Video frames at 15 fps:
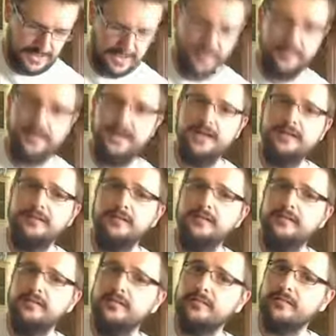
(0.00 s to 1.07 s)
And then
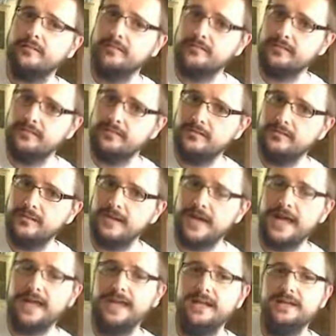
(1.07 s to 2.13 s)

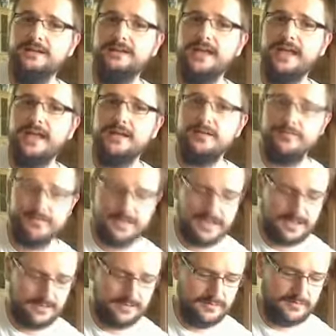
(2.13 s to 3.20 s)
A and F
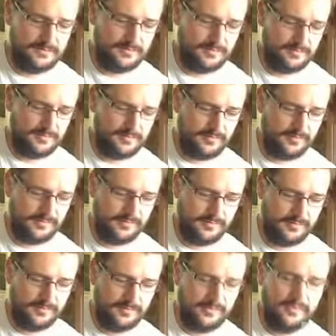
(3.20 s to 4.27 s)
together,
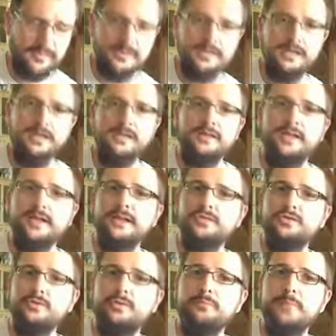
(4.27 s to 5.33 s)
that gives
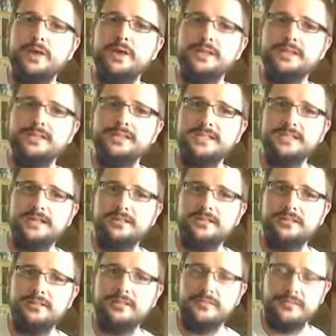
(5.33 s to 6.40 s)
you a minor
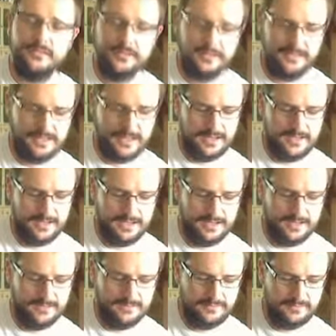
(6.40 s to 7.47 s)
sixth. And
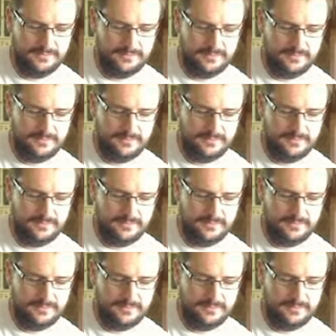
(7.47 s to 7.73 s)
then